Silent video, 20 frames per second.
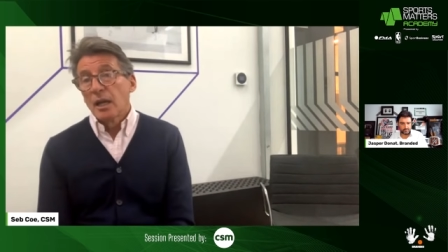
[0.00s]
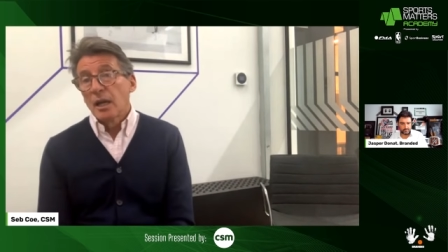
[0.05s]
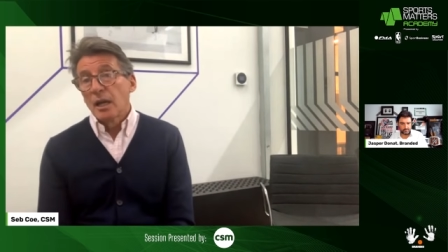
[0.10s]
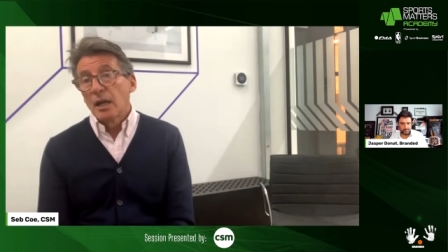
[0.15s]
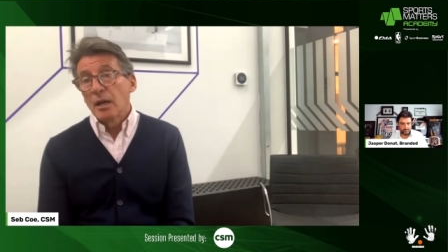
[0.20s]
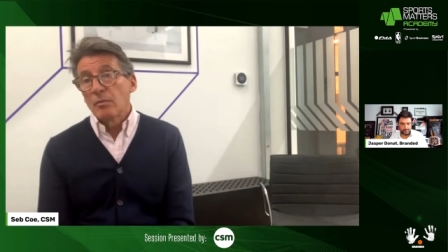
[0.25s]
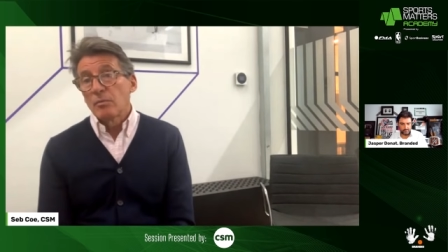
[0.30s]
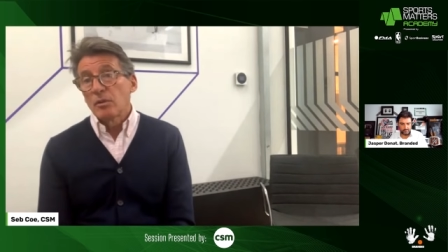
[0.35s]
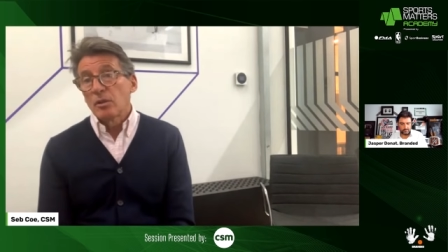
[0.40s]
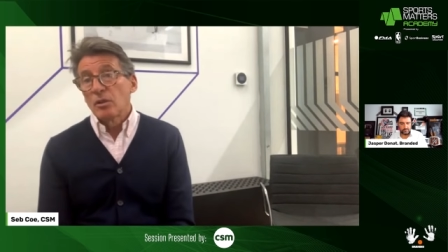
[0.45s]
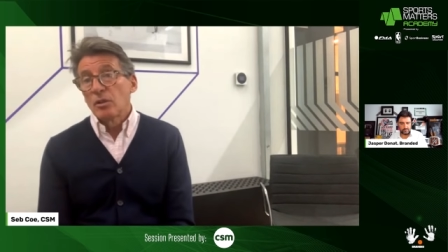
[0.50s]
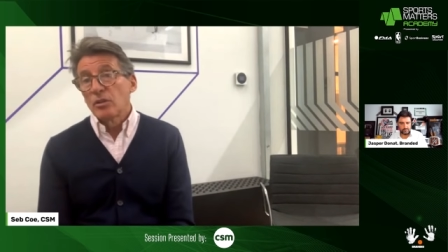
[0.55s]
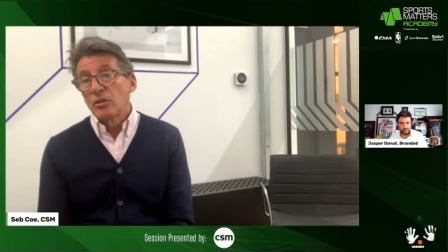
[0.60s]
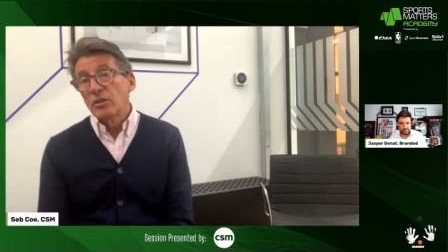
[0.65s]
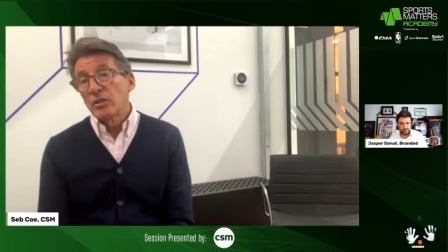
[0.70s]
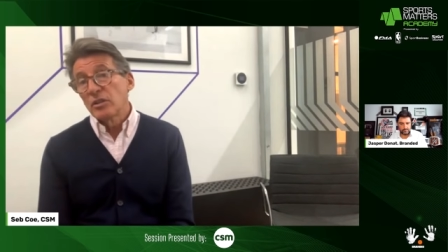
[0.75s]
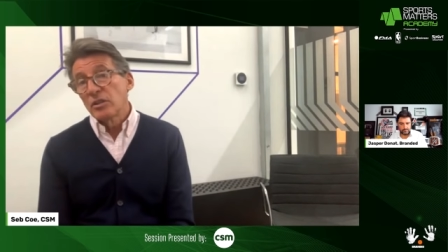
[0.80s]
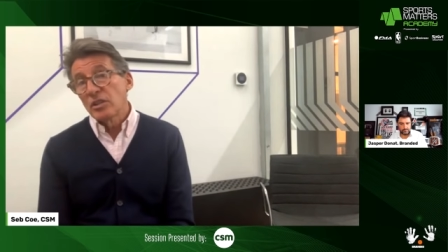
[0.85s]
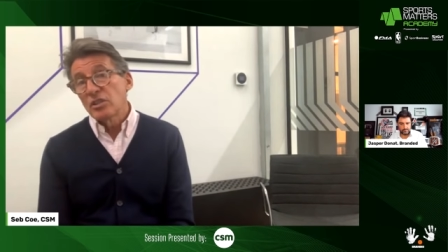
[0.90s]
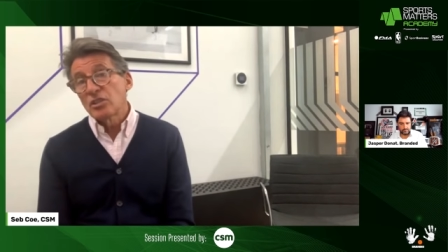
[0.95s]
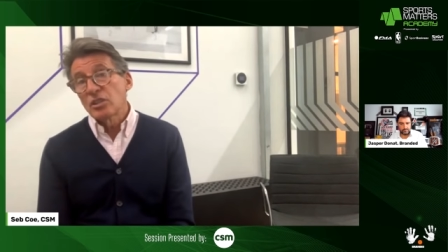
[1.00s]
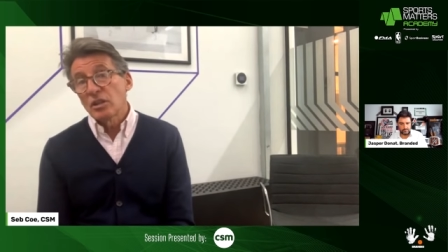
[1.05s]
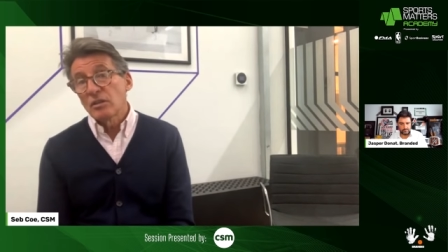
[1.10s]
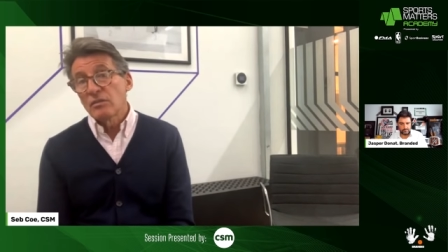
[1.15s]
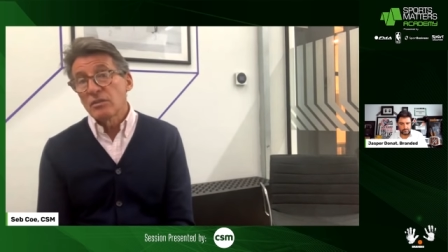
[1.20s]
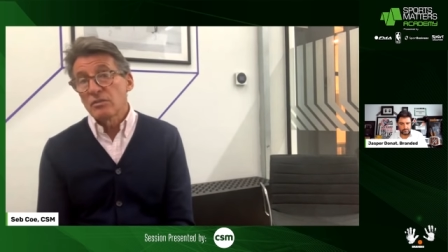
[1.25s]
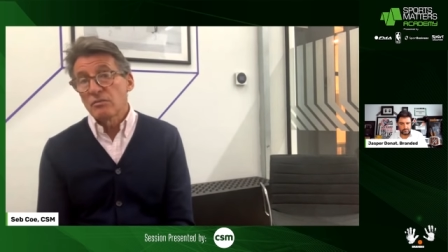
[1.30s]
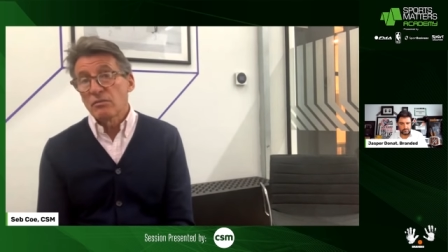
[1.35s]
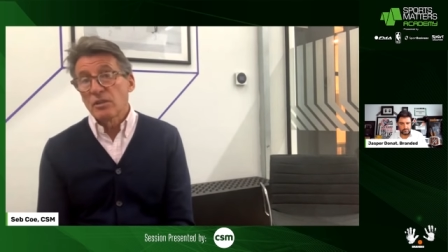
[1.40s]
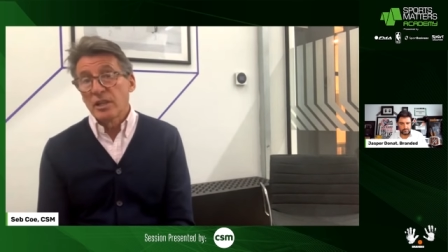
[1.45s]
Um, the, this
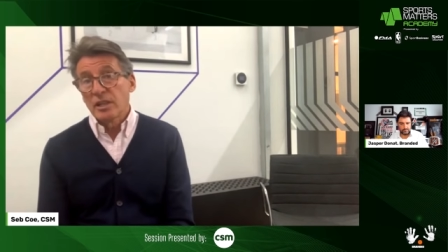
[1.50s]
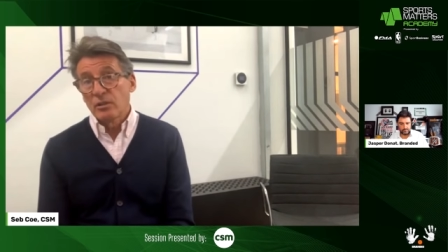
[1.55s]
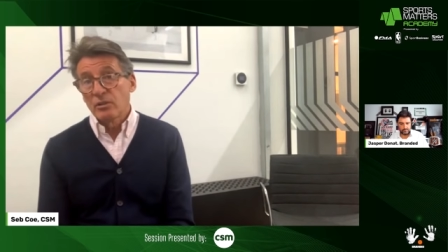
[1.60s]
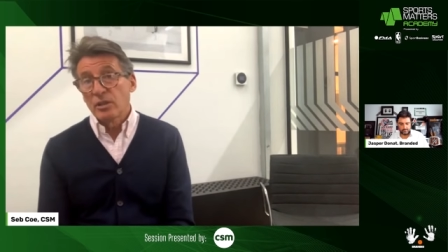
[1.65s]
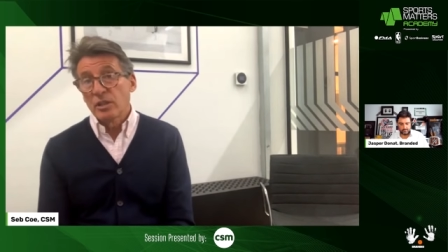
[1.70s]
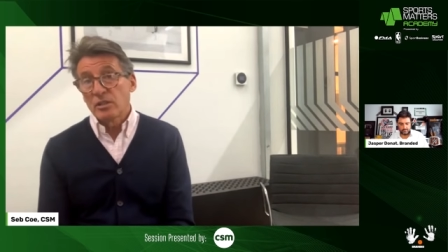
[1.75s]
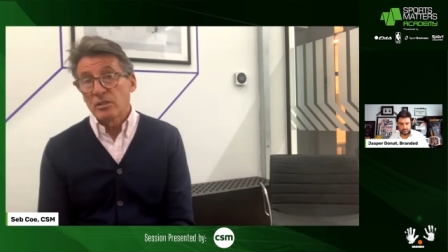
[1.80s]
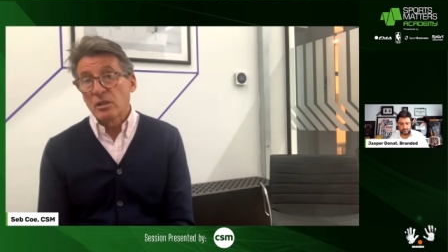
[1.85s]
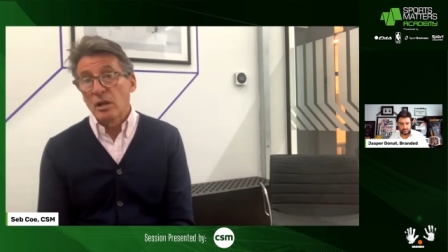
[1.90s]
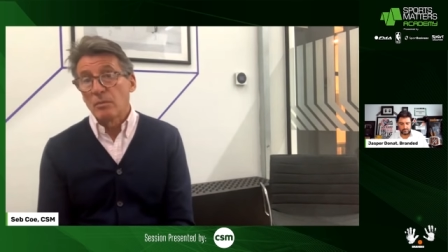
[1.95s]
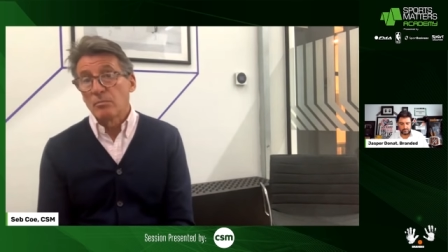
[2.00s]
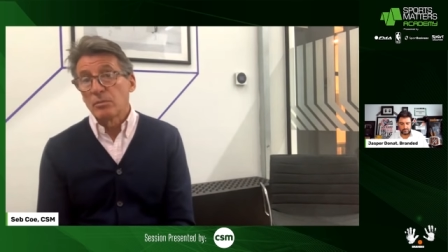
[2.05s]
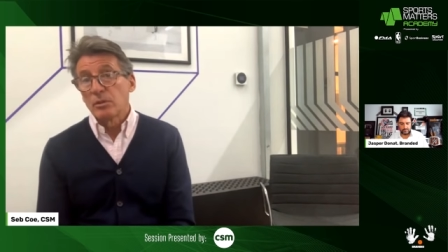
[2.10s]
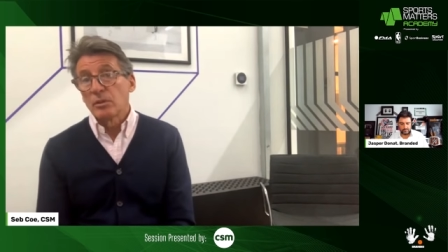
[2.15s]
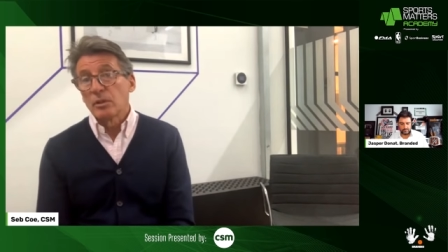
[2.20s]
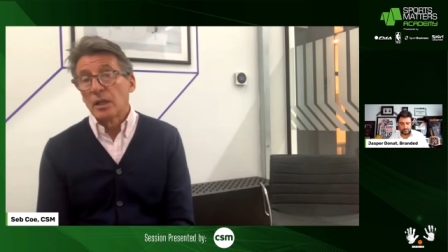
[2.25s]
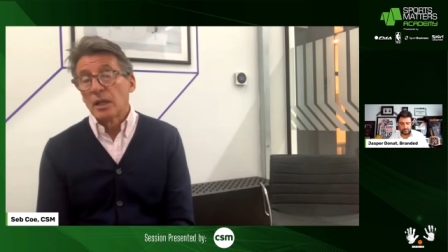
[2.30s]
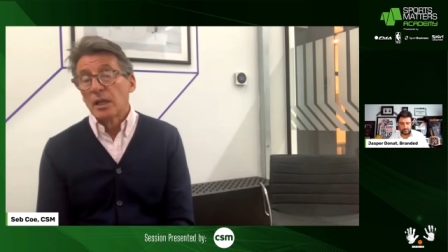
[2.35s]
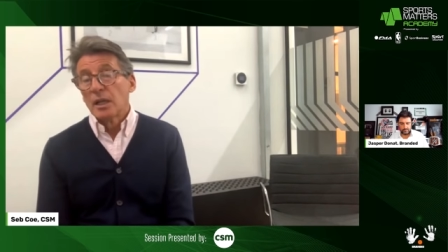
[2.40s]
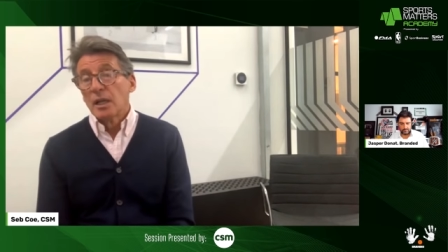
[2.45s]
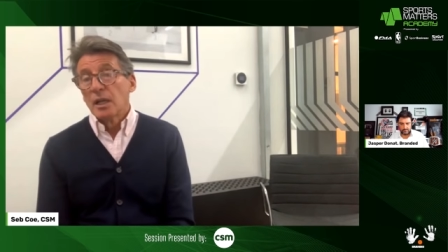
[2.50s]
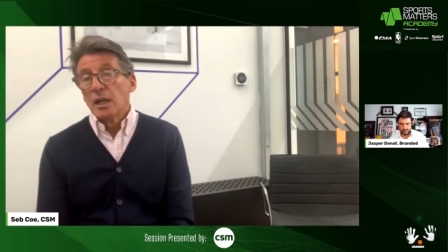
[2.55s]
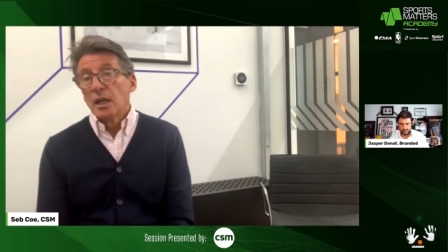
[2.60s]
year is a really good example.